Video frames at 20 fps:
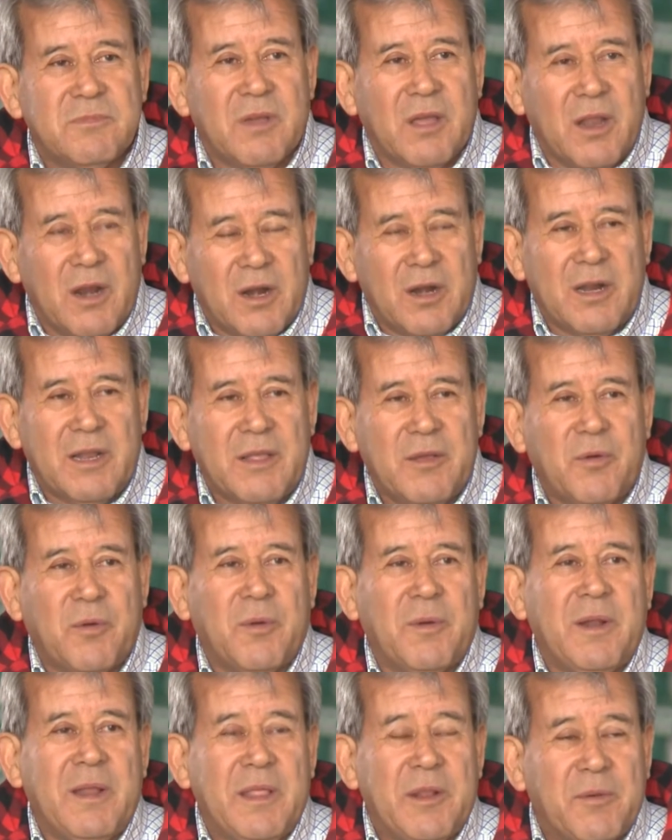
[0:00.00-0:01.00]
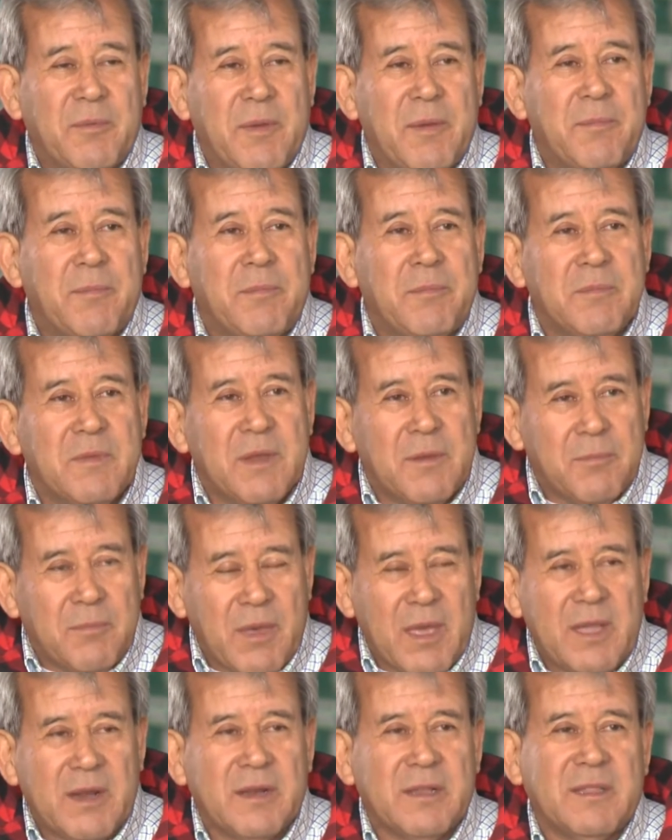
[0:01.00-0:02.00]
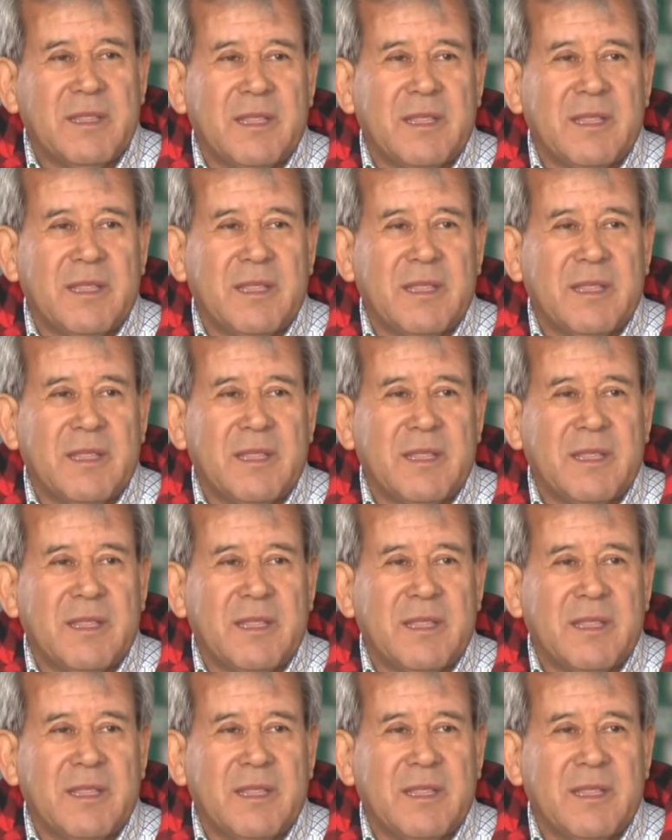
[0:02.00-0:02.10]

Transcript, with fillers: early or a little bit better